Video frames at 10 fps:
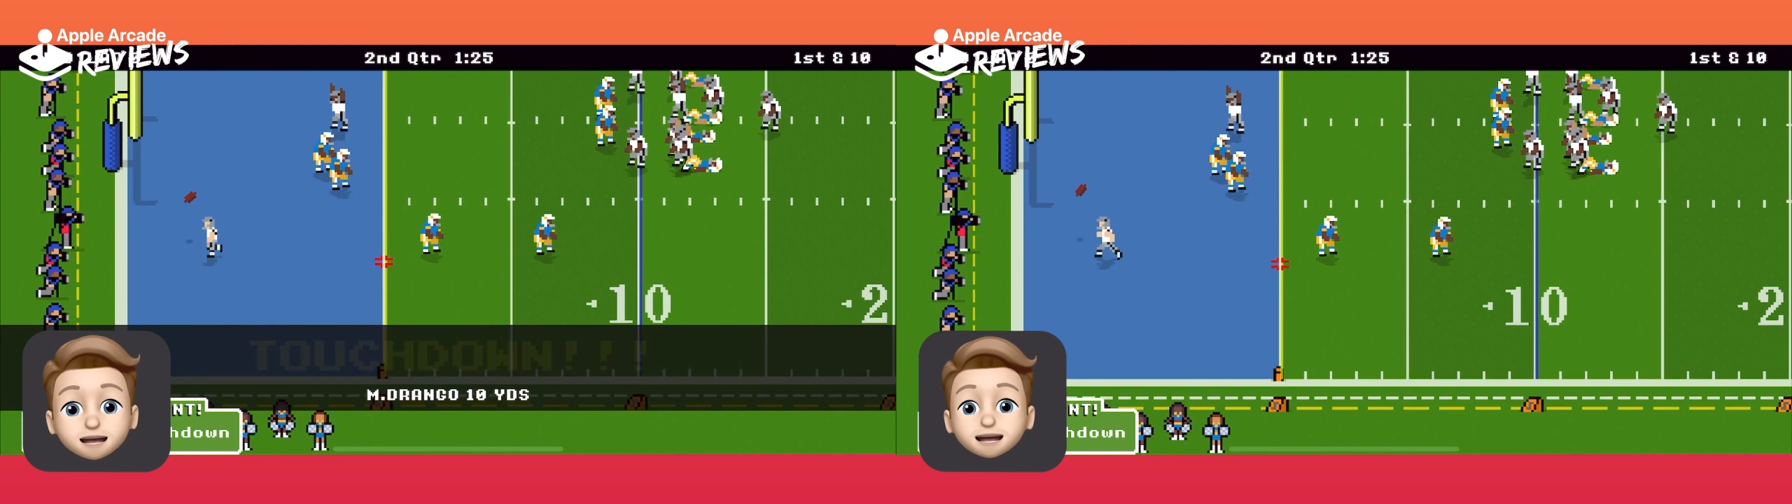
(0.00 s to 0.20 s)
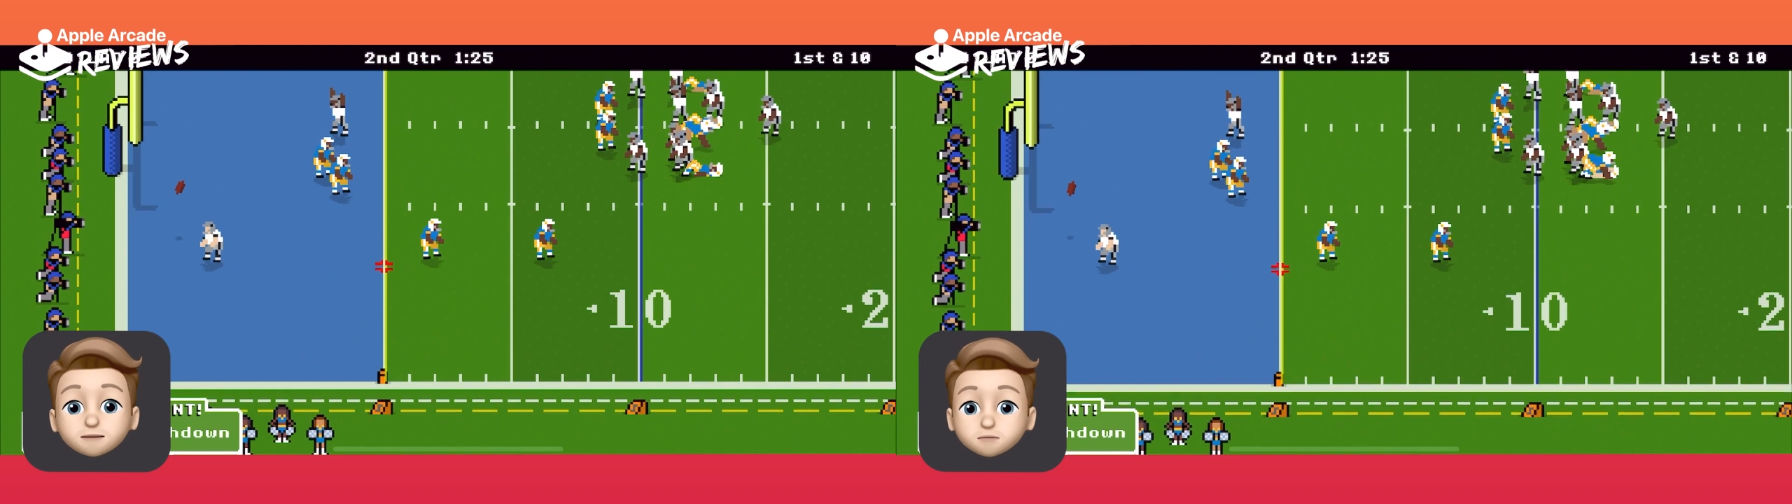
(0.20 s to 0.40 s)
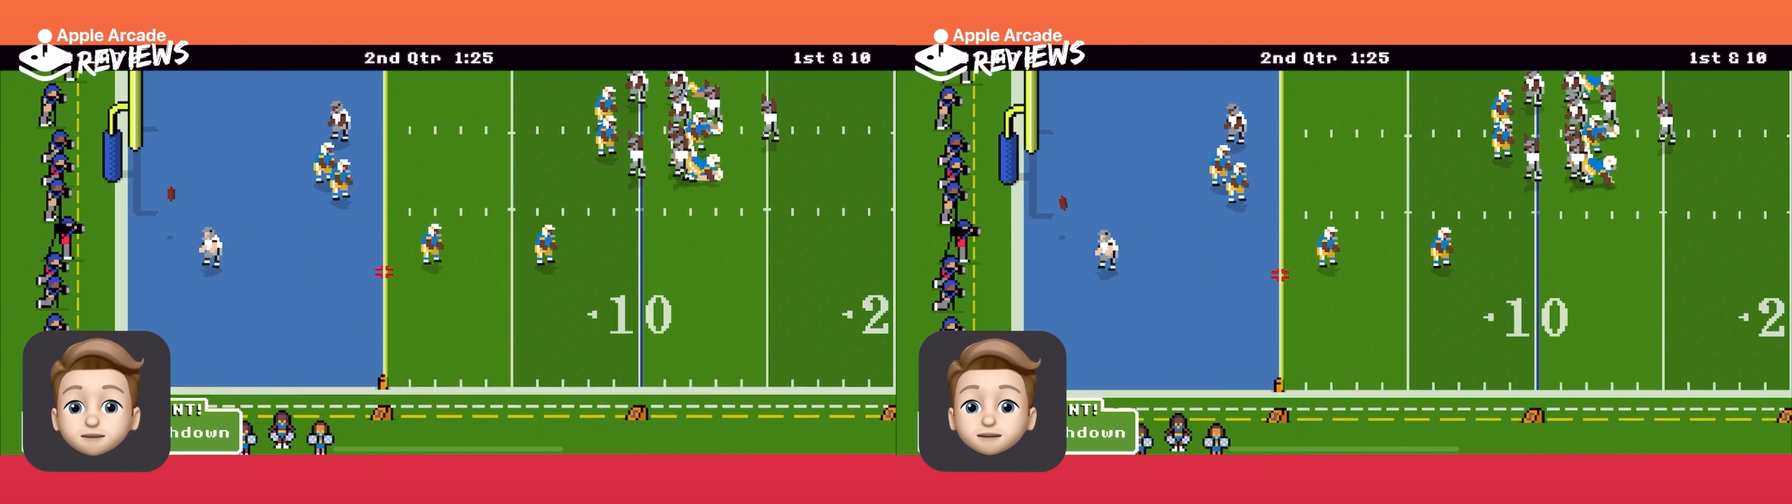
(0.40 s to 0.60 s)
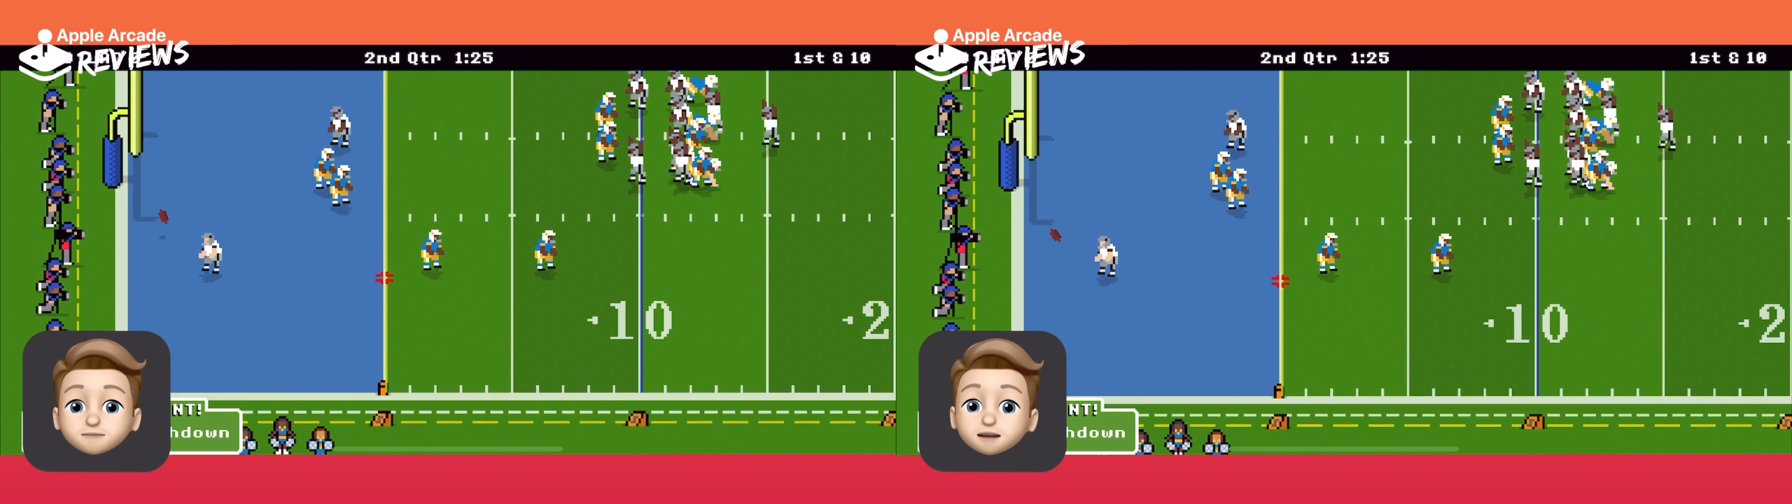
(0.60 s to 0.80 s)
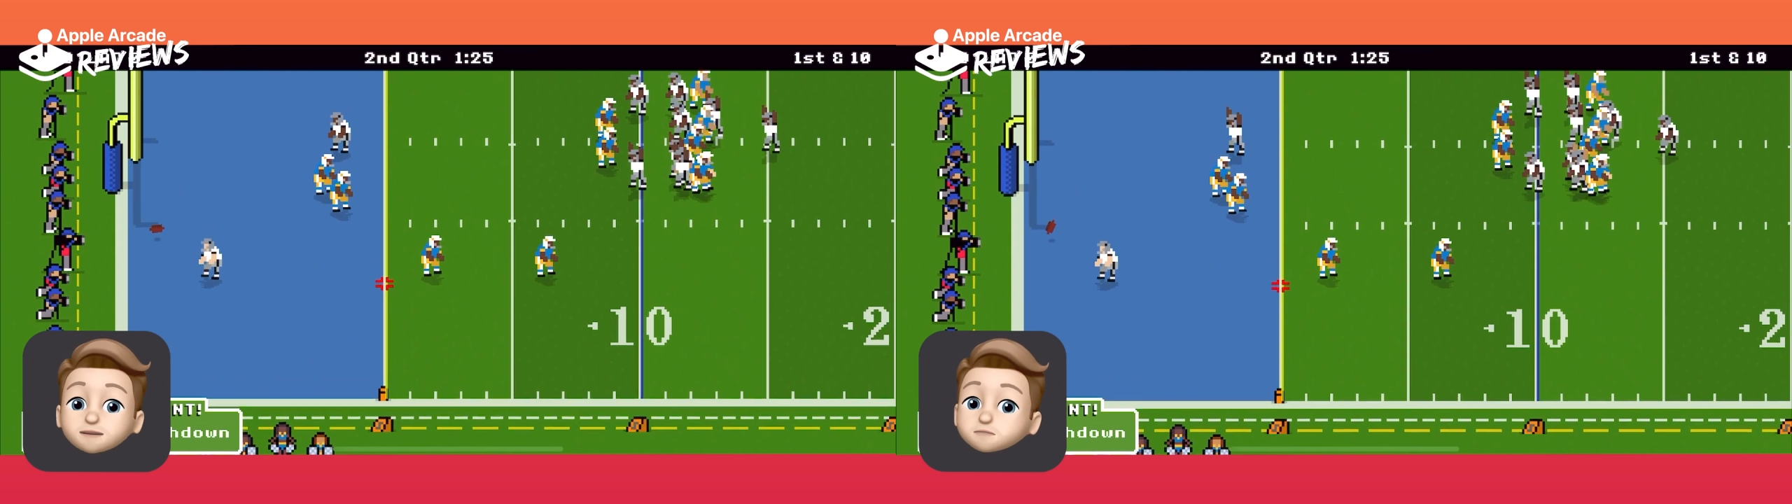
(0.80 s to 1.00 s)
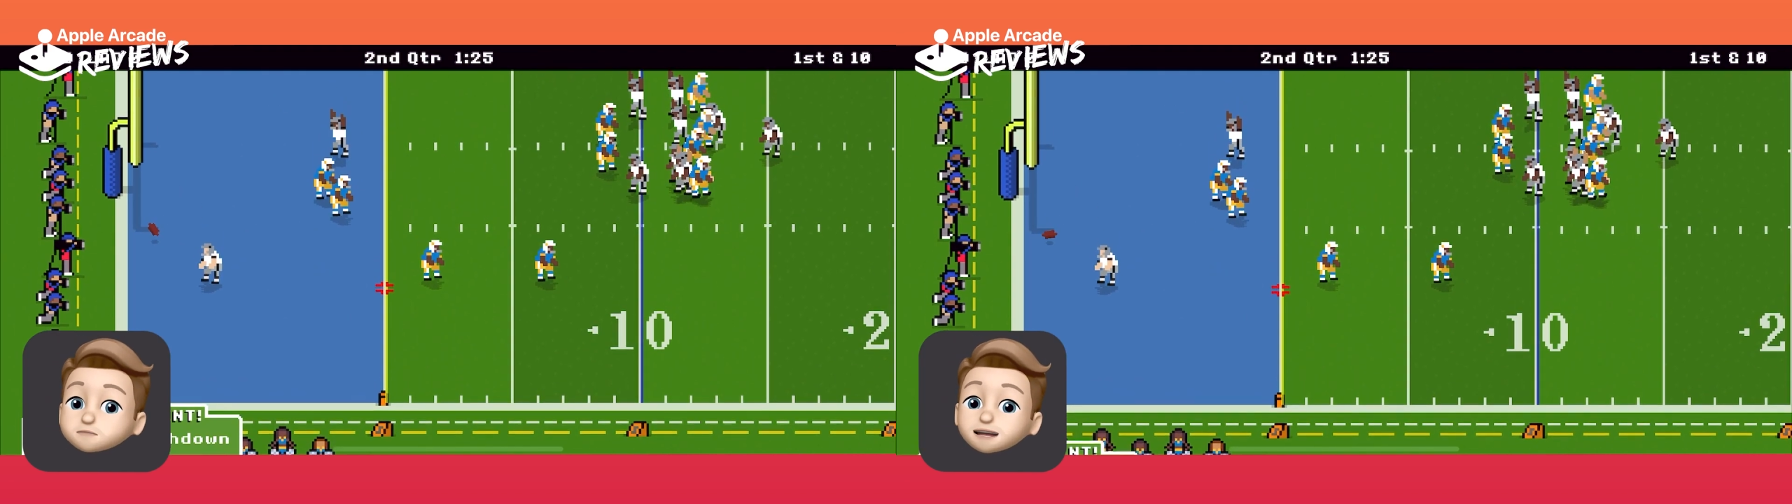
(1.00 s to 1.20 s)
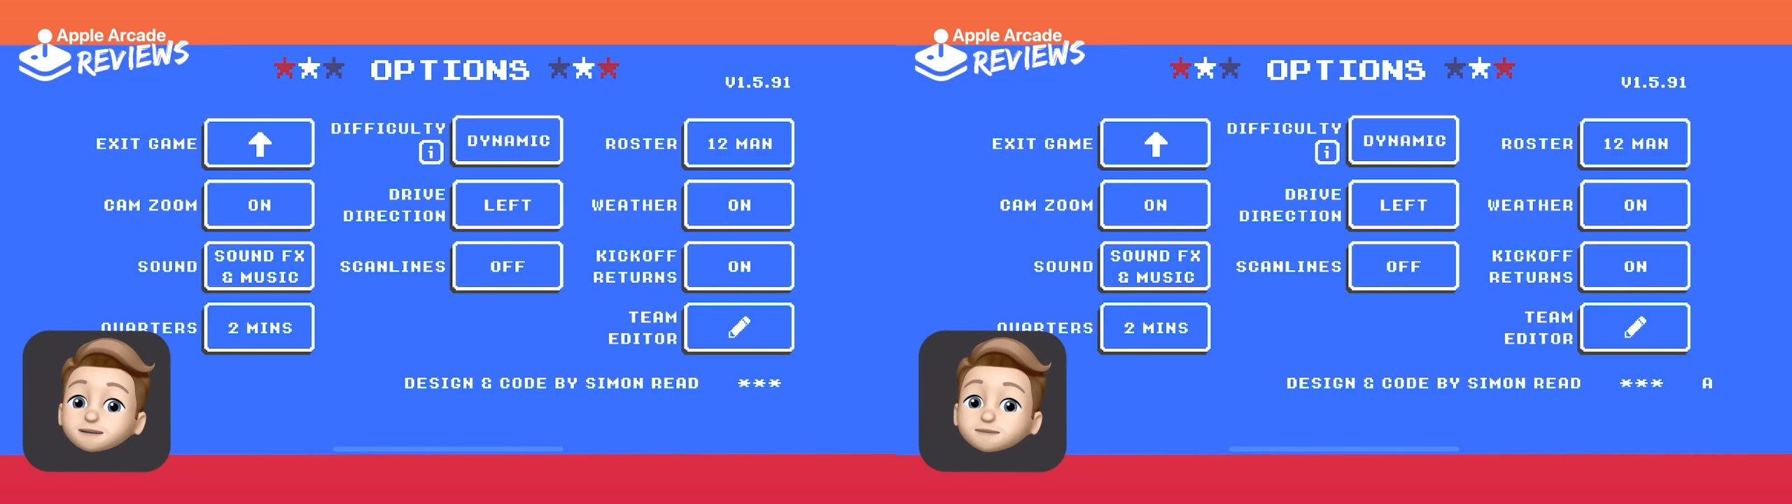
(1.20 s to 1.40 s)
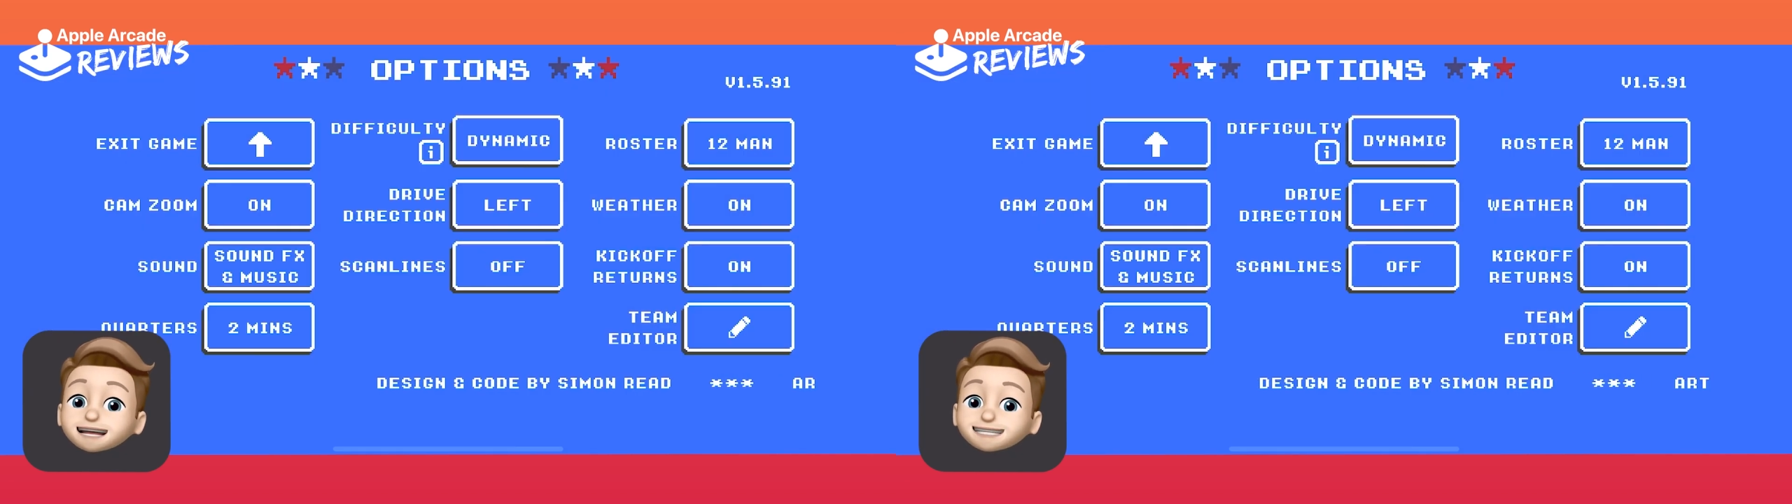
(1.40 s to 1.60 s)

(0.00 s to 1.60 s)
and with the developer bringing back